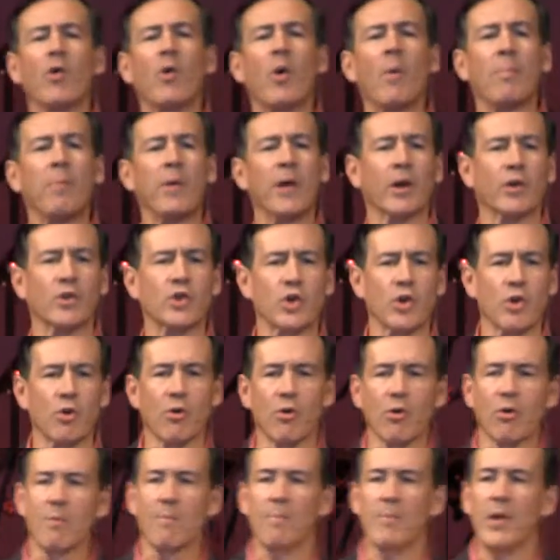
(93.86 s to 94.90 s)
you a
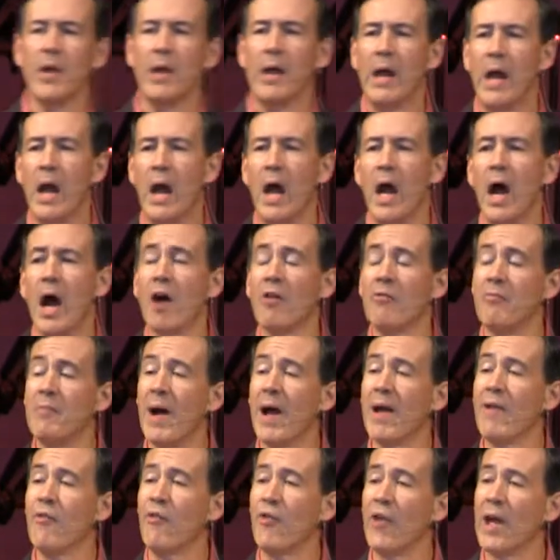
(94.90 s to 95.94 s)
picture of
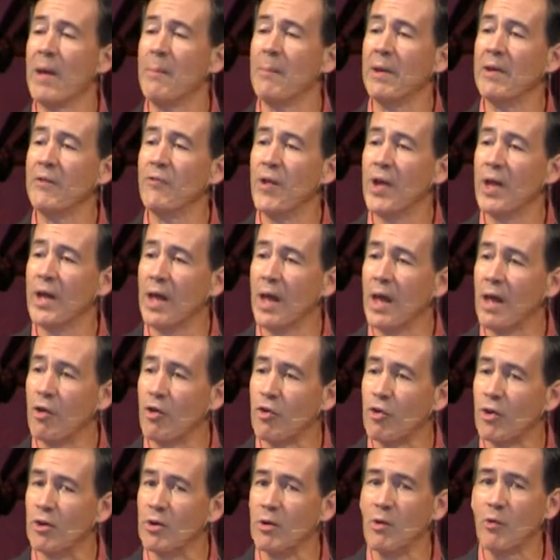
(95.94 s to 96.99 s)
my family
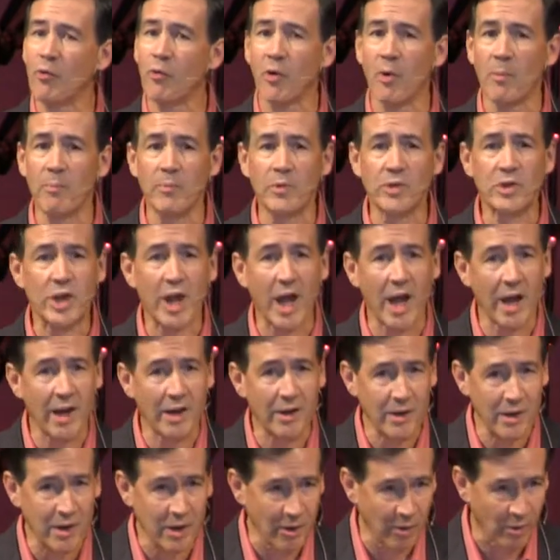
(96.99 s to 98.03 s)
vacation from
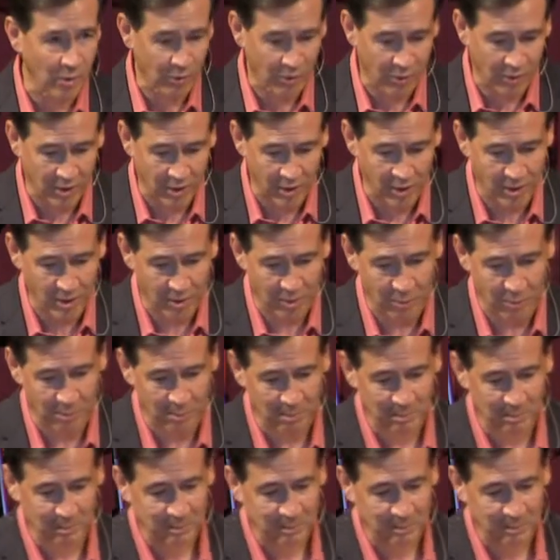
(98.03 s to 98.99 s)
10 years ago.